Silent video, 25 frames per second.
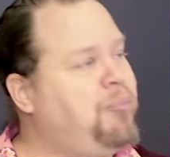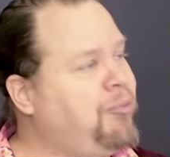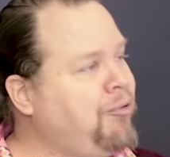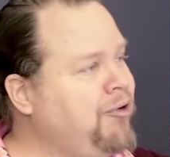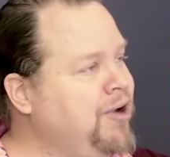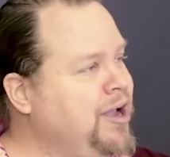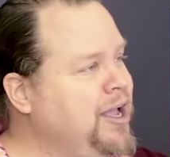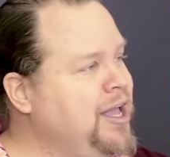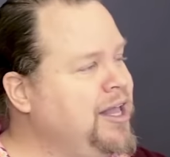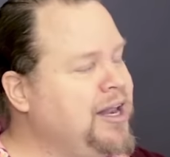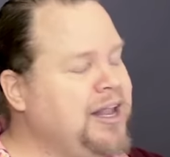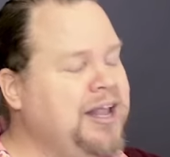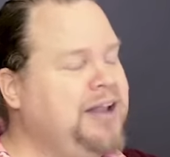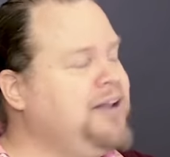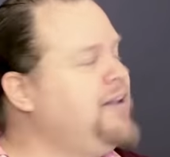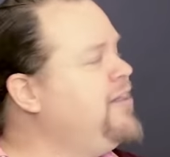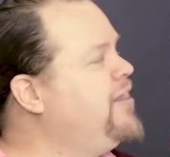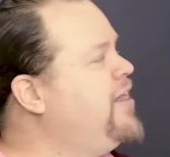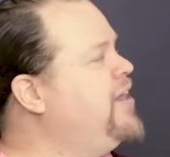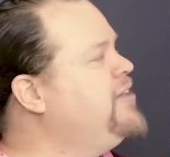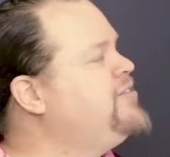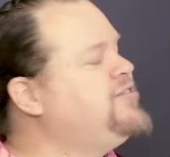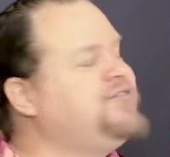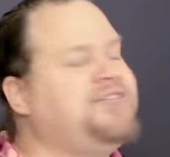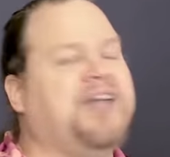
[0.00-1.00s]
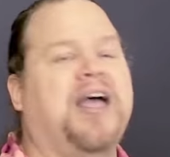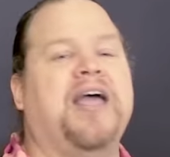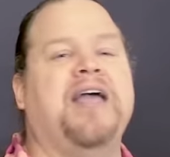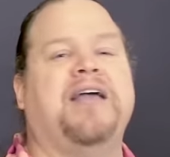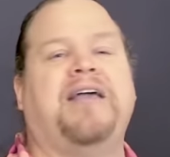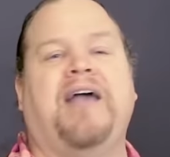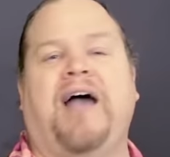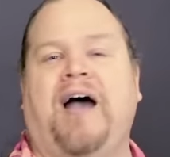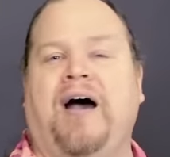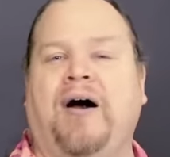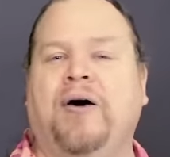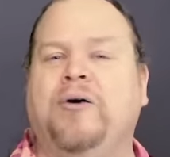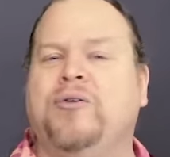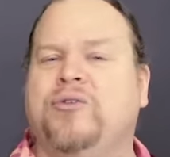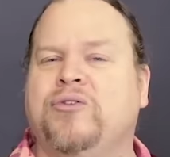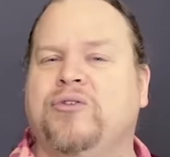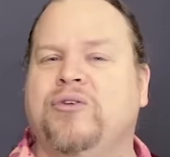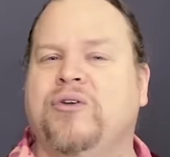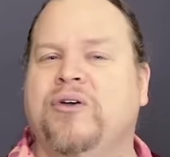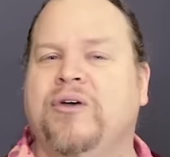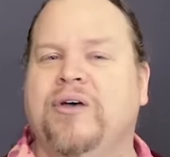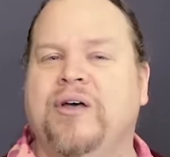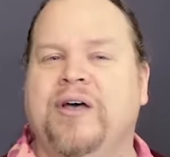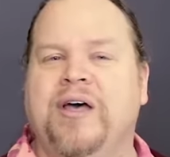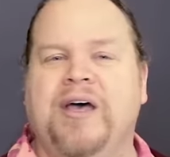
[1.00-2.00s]
bring it into the
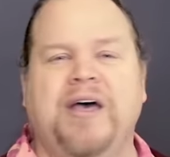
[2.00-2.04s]
steakhouse,